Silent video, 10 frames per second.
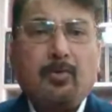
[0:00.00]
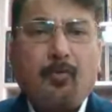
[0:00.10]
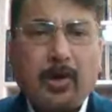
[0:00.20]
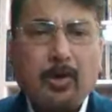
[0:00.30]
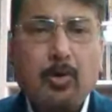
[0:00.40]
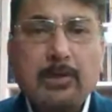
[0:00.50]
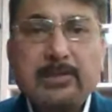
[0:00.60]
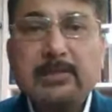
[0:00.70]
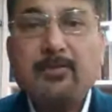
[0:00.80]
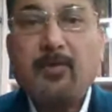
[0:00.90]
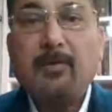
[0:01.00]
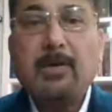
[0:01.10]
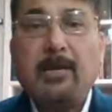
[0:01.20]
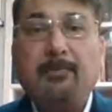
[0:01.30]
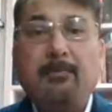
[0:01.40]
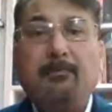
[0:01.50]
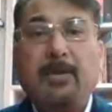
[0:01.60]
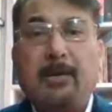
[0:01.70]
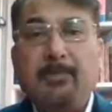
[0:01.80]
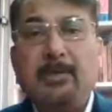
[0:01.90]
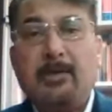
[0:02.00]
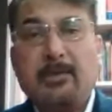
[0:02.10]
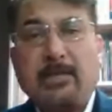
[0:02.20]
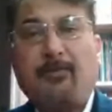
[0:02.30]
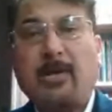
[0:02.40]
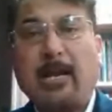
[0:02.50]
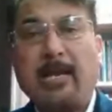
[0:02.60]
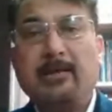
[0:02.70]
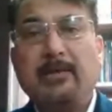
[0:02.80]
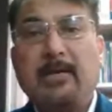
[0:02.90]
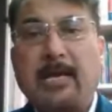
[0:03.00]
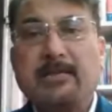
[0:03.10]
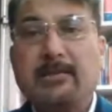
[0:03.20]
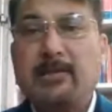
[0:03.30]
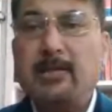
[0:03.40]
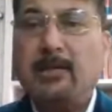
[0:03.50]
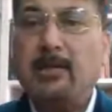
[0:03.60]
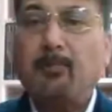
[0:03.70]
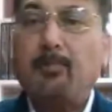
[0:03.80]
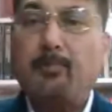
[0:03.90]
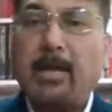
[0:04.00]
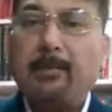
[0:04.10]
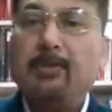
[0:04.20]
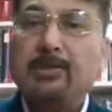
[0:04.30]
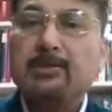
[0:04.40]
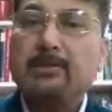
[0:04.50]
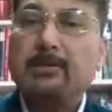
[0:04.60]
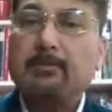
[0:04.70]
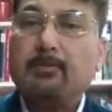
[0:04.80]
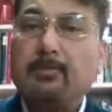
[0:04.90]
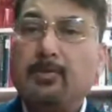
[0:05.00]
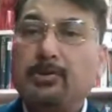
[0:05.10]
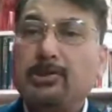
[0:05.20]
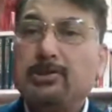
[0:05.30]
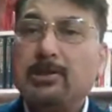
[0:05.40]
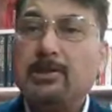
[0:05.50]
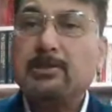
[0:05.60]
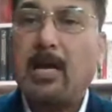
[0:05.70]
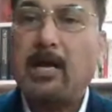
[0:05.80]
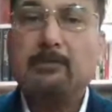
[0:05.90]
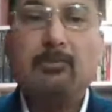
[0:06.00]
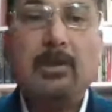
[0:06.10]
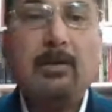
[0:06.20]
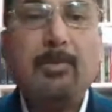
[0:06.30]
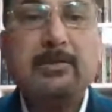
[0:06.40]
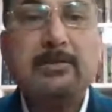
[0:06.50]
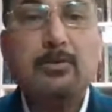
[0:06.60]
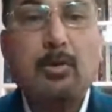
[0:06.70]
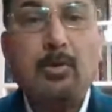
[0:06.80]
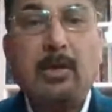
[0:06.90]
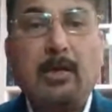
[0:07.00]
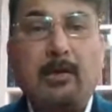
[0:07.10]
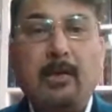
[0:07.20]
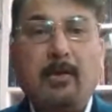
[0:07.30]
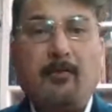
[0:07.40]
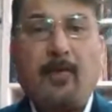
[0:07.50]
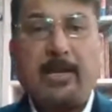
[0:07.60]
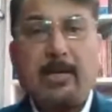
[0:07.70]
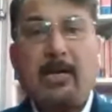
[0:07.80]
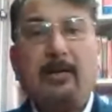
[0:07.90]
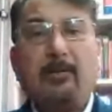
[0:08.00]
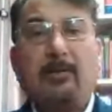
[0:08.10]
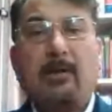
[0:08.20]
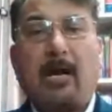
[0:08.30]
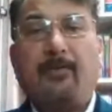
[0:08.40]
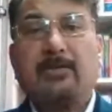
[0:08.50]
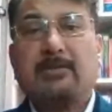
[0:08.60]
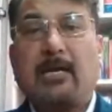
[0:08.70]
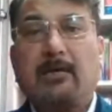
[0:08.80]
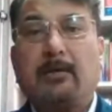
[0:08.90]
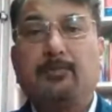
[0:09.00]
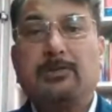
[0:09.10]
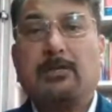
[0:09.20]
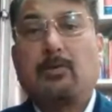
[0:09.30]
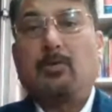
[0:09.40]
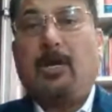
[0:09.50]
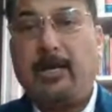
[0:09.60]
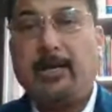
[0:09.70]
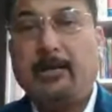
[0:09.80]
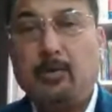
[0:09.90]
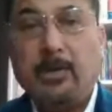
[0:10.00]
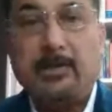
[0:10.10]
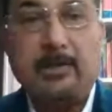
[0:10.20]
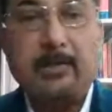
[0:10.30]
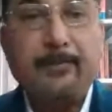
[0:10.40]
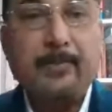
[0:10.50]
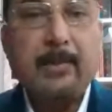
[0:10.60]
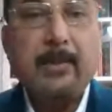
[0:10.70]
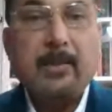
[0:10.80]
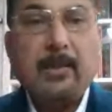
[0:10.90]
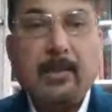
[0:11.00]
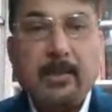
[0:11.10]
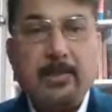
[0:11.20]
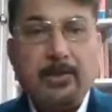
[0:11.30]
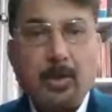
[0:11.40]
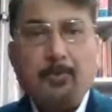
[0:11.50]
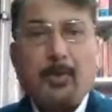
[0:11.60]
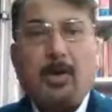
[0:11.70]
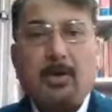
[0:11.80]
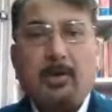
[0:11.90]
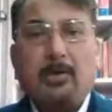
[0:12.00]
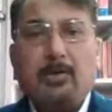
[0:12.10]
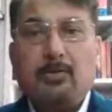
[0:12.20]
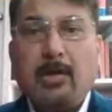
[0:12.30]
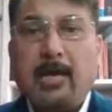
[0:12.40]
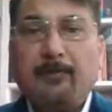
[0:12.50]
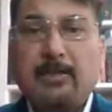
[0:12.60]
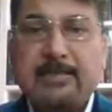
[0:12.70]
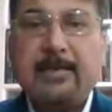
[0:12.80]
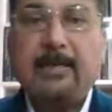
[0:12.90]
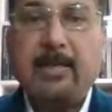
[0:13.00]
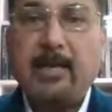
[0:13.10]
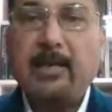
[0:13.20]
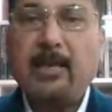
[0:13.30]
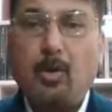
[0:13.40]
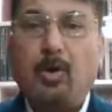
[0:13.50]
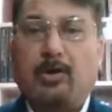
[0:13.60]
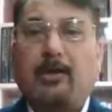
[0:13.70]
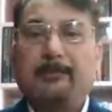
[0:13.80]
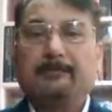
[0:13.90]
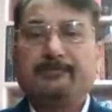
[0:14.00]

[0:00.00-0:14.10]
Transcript: So what holds us from becoming self-reliant in ICT under Prime Minister Modi ji's Atmanirbhar slogan? Why can't our startup just go ahead and do it? In your book, you have said, and I quote,